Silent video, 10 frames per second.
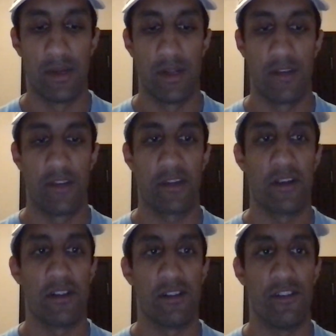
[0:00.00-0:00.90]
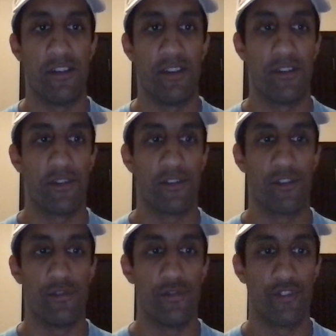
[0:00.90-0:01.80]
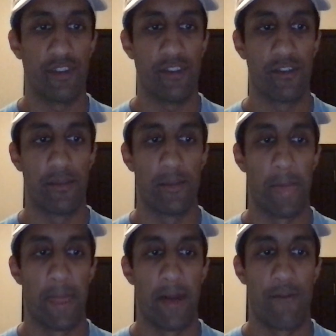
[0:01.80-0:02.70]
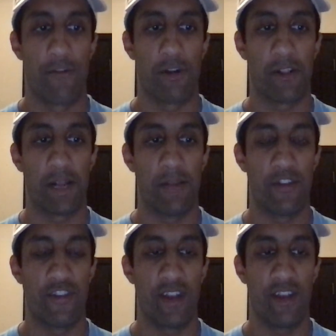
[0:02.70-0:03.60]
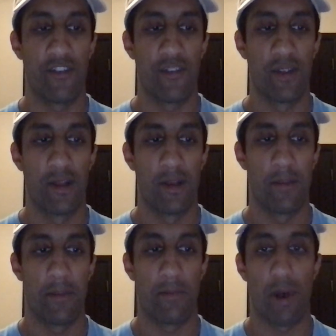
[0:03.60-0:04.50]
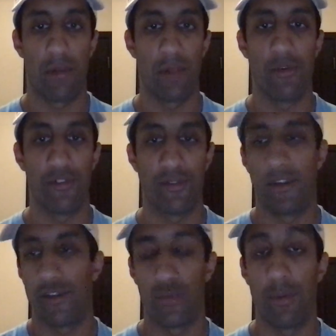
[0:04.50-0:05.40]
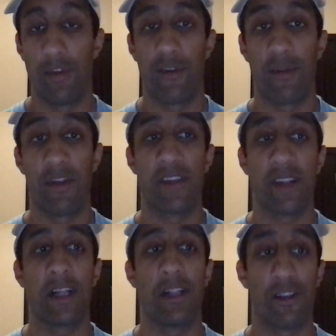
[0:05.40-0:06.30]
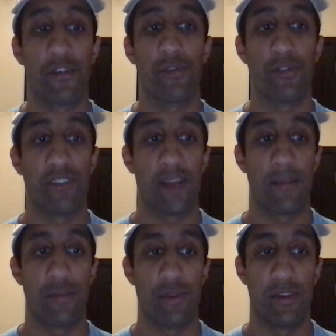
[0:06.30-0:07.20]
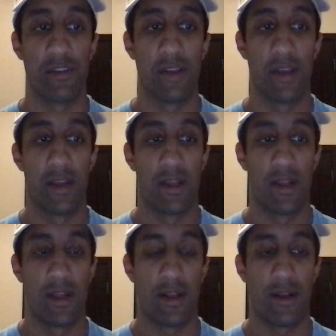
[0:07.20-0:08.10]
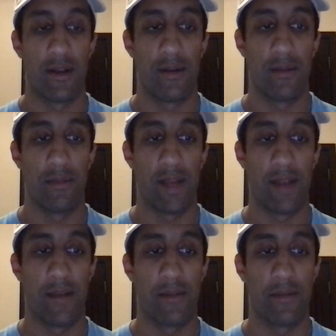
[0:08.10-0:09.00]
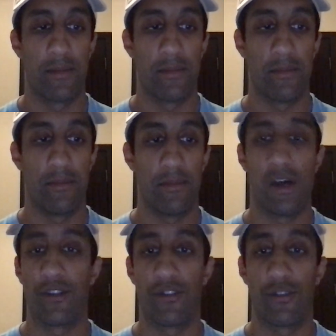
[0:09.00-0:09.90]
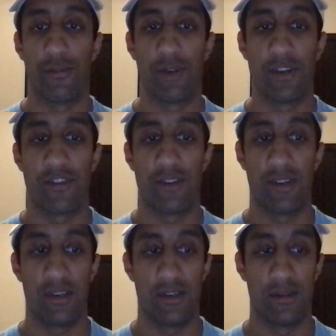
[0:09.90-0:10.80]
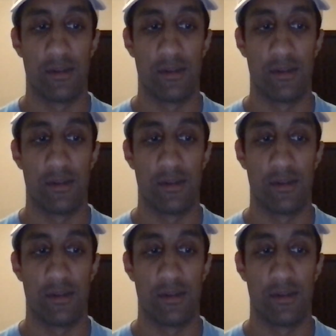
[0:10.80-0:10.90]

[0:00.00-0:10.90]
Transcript: technologies or solutions for climate change, but probably most of this will be from a technological standpoint and not so much on a